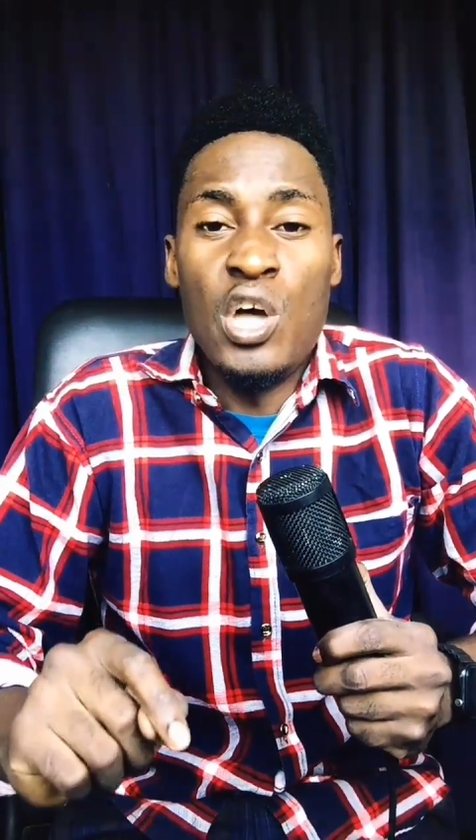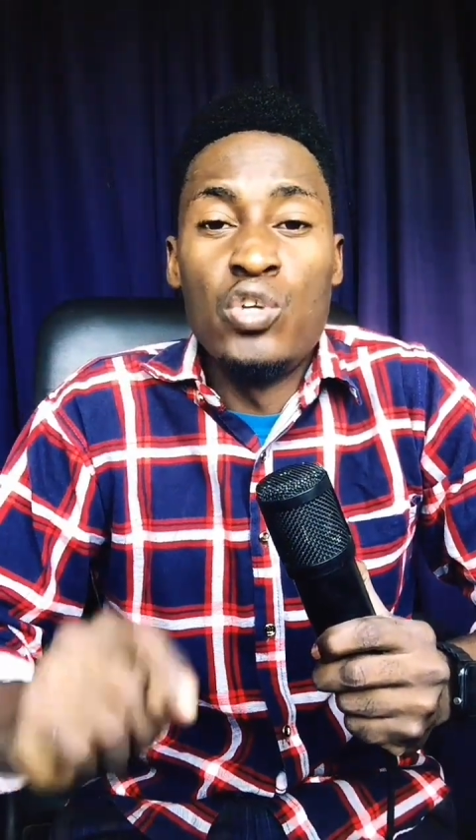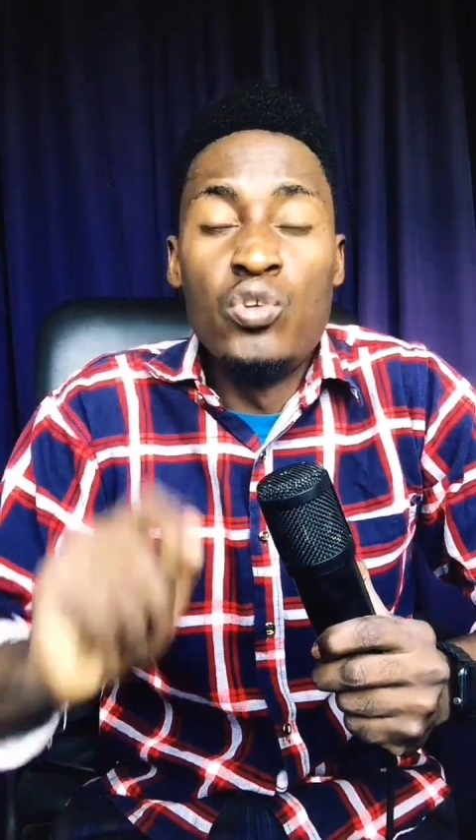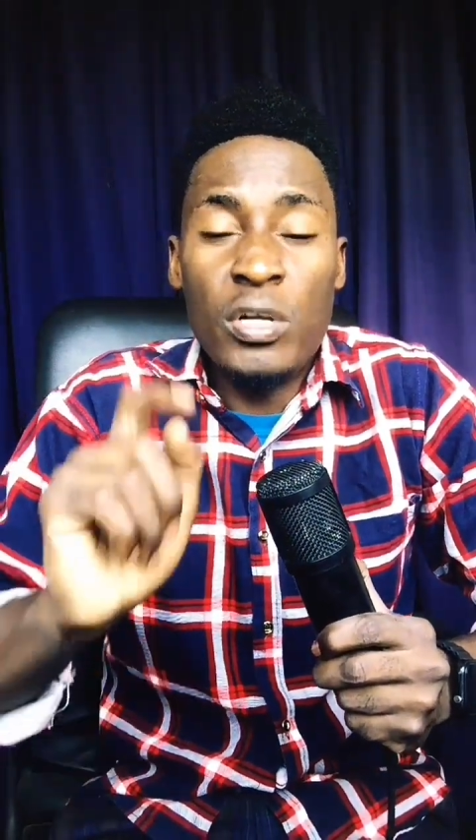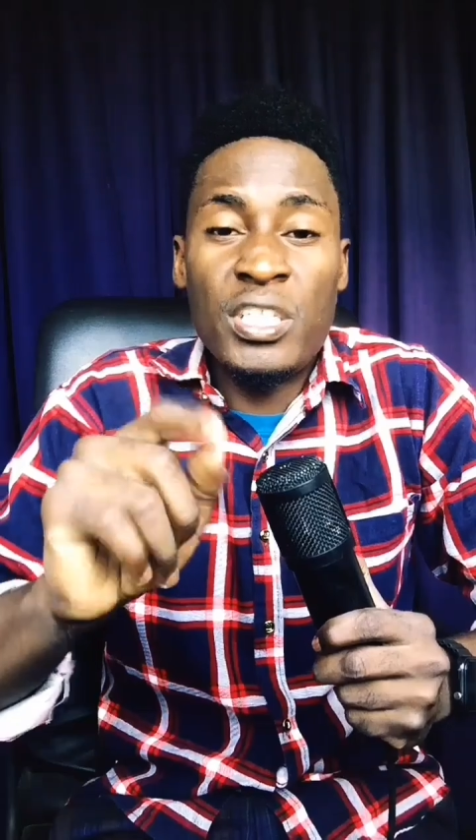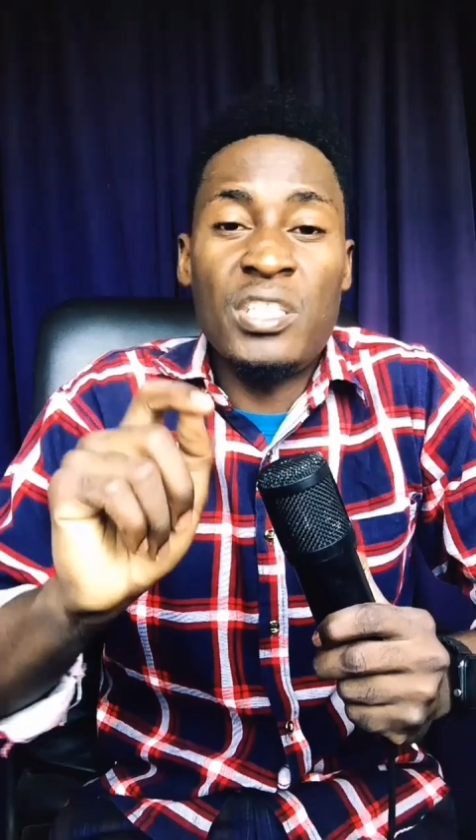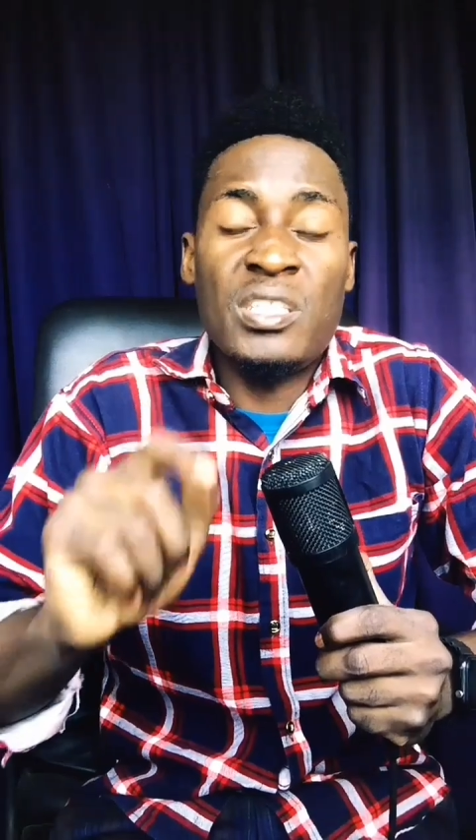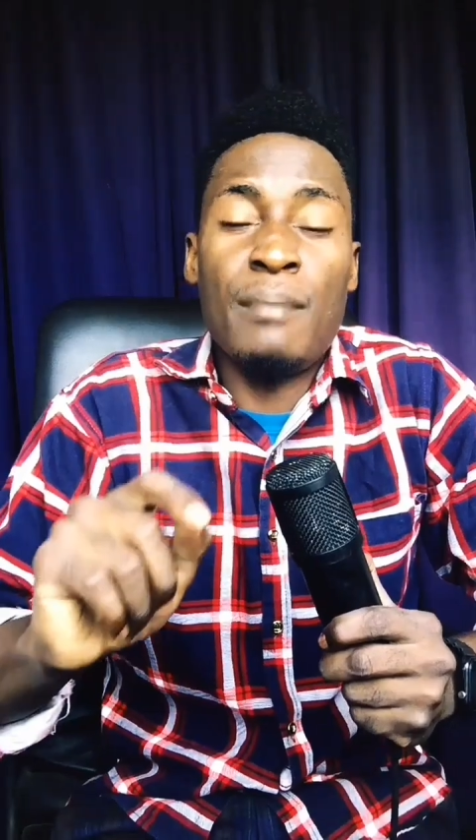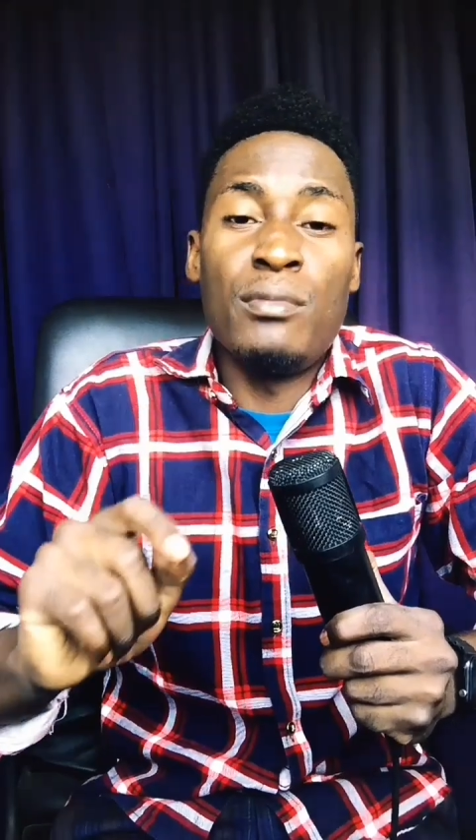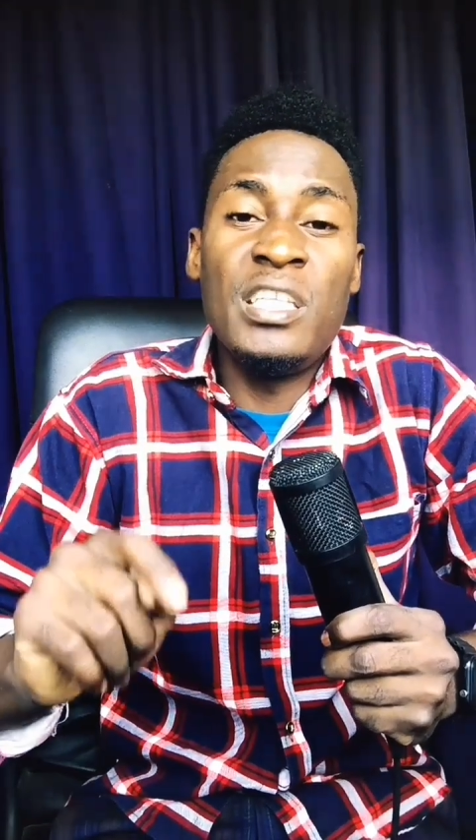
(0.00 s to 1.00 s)
Notice
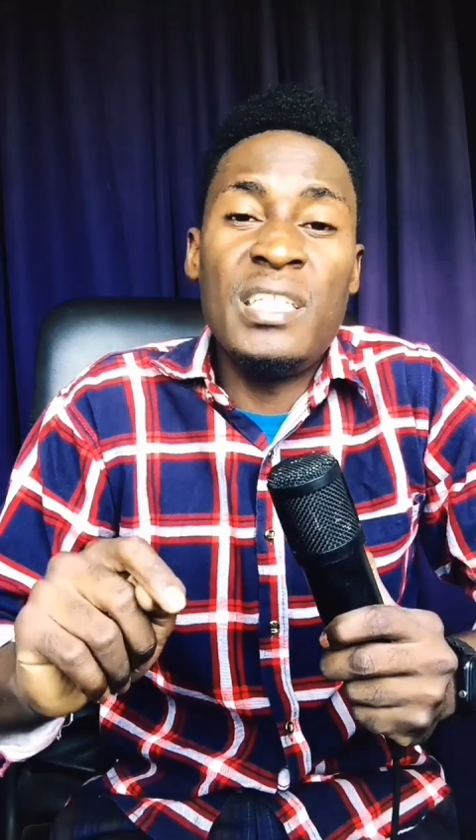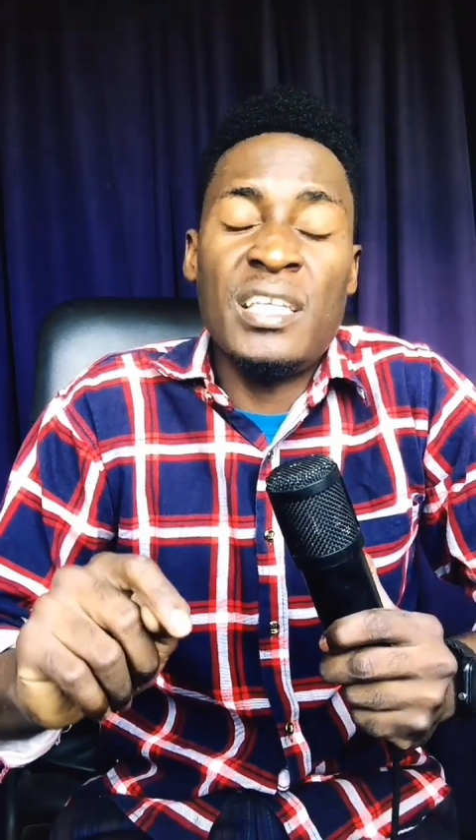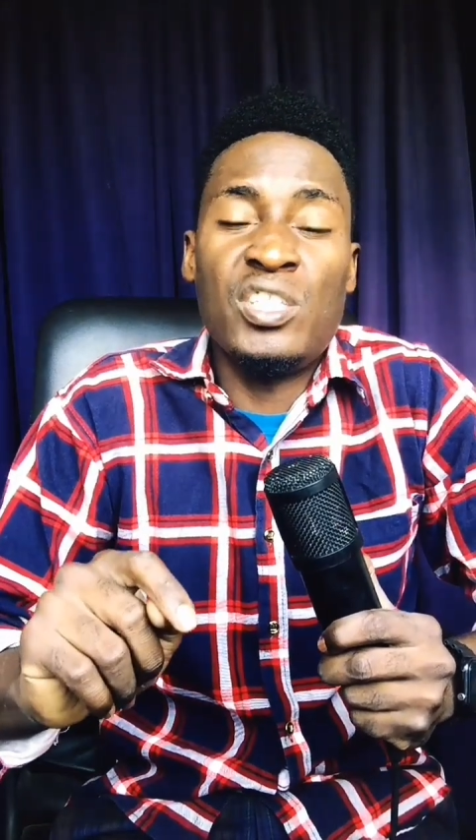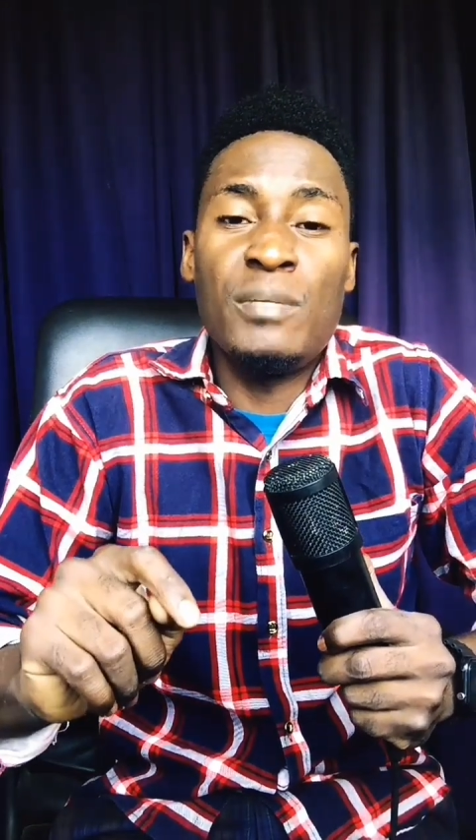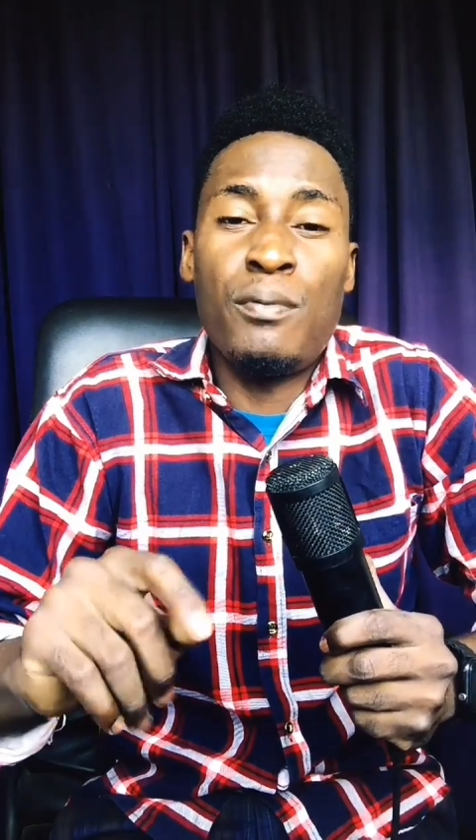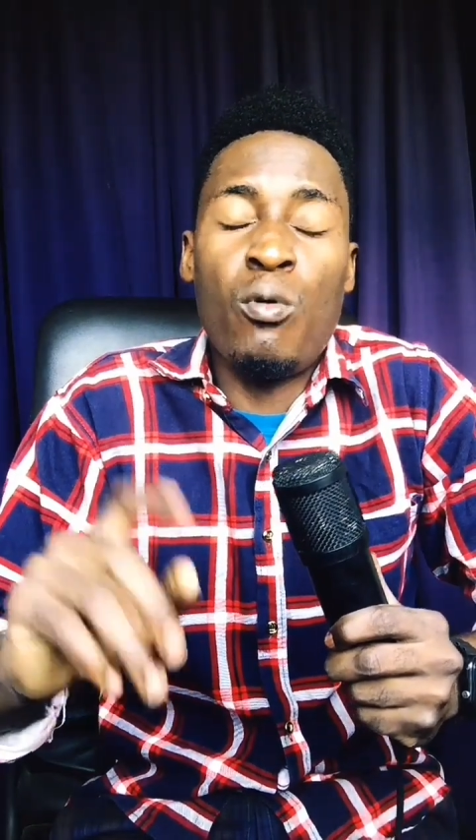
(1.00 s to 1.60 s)
some leadership